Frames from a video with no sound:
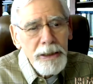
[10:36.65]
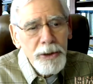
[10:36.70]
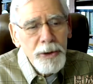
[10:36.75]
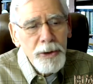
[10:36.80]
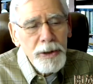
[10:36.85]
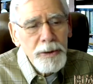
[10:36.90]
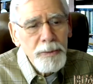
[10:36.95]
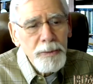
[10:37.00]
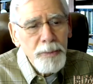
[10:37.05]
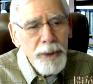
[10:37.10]

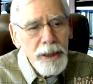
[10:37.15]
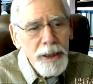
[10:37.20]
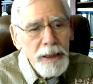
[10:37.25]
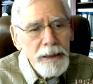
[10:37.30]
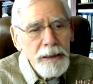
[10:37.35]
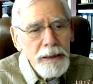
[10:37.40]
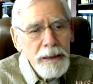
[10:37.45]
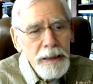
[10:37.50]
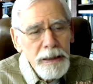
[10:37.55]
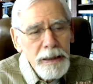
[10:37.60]
couldn't
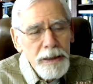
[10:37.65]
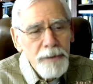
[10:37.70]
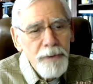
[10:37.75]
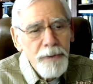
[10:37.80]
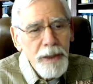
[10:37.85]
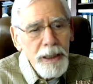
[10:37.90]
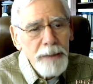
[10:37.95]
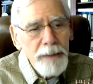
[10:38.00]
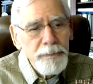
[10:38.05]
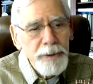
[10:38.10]
be
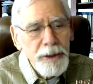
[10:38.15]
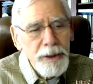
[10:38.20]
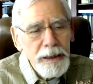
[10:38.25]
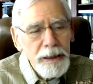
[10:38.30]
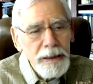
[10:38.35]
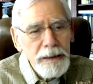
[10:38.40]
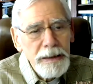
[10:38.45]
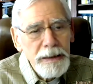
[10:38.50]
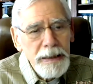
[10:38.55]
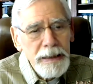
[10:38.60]
developed
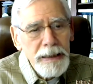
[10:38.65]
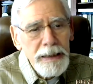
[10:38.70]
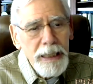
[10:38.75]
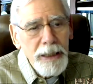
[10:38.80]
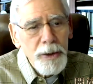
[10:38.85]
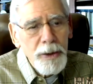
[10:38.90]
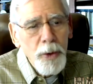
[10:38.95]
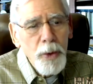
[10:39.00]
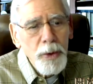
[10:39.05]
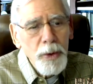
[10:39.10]
in
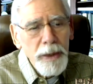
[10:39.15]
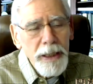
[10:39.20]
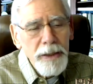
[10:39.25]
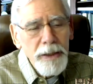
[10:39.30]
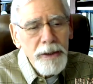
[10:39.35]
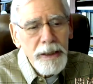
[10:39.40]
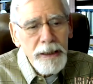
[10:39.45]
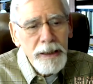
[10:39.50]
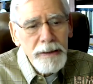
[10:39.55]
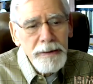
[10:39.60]
that whole
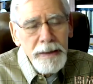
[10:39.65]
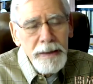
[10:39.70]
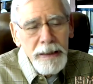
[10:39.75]
area.